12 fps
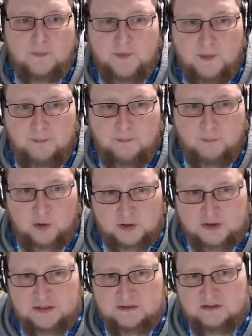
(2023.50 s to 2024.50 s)
The
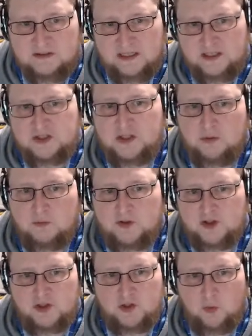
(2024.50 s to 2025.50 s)
merchants issued
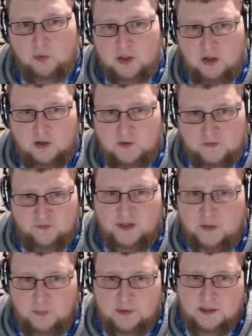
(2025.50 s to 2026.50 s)
store cards
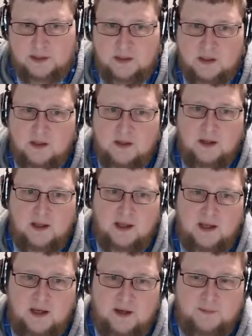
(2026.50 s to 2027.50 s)
frequently,
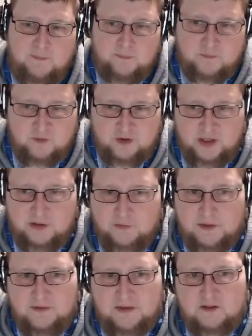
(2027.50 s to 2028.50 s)
and
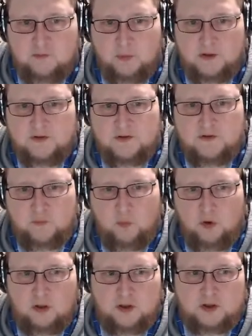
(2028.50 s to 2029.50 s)
generally these merchants
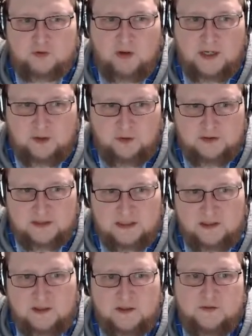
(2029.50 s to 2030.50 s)
were dry good
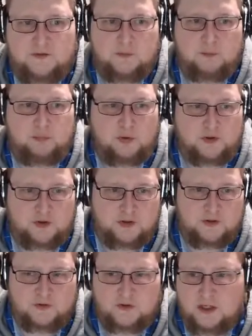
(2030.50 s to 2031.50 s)
dealers,
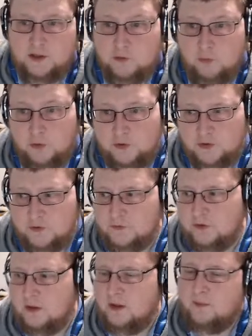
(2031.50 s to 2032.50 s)
butchers, and
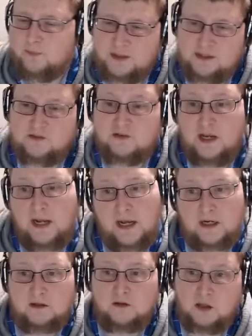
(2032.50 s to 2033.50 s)
grocers, things that
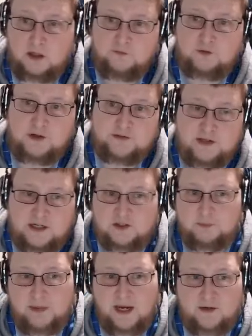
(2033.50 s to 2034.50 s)
had a lot of
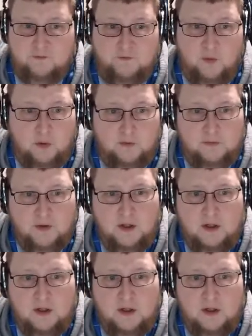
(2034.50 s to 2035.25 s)
transaction back and forth.